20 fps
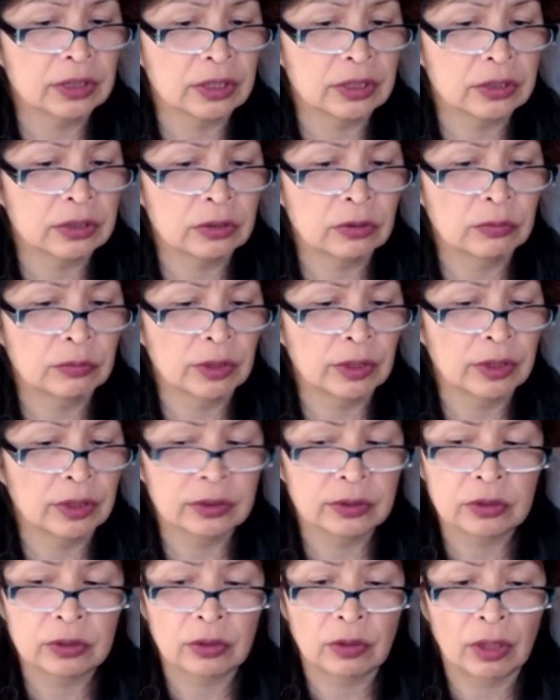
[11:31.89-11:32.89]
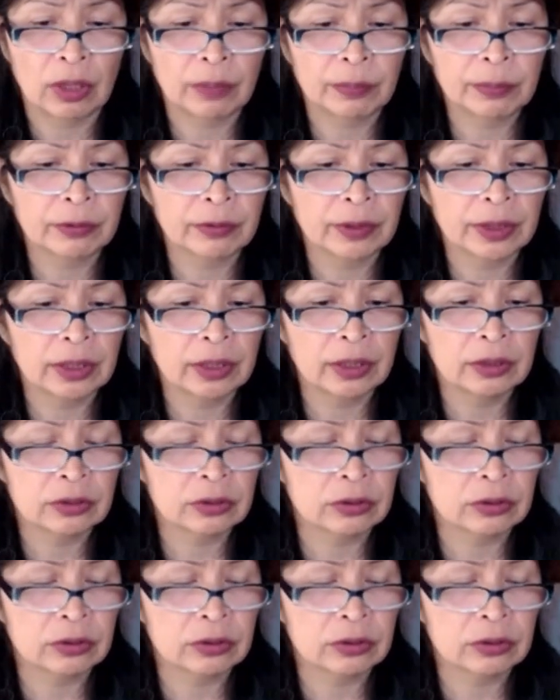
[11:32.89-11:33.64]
that still want to operate.